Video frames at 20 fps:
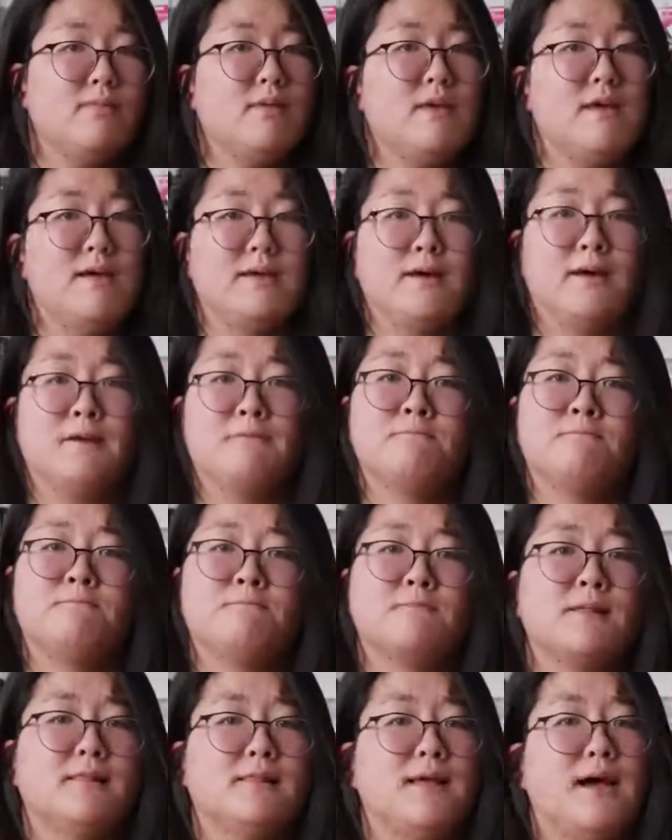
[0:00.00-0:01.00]
Again,
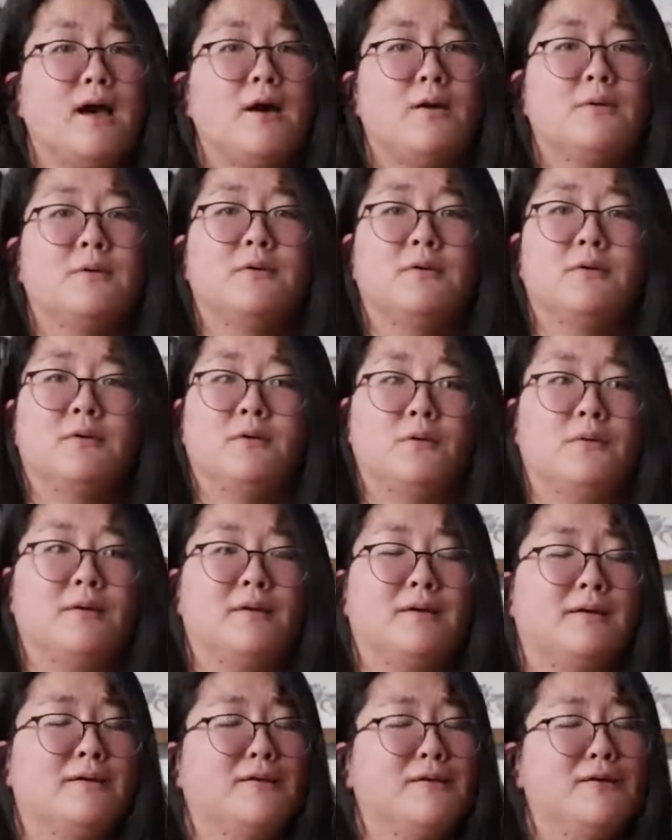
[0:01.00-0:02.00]
loud,
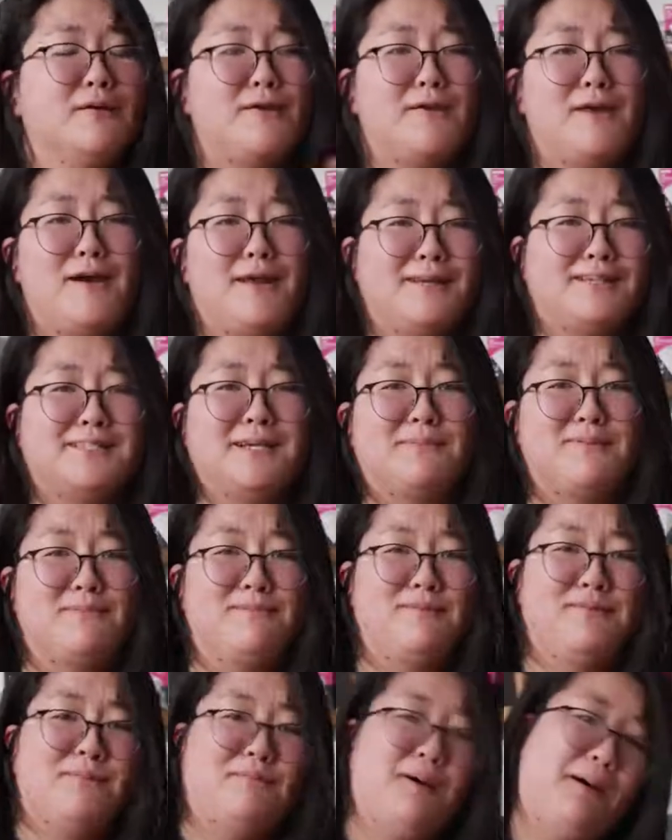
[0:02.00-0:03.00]
annoying, not
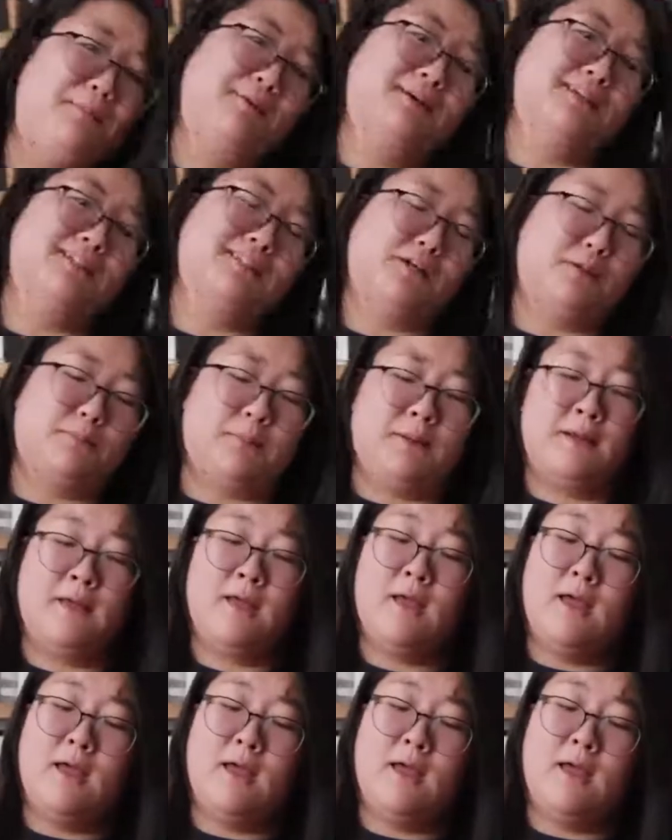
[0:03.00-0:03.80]
acceptable in public slurping.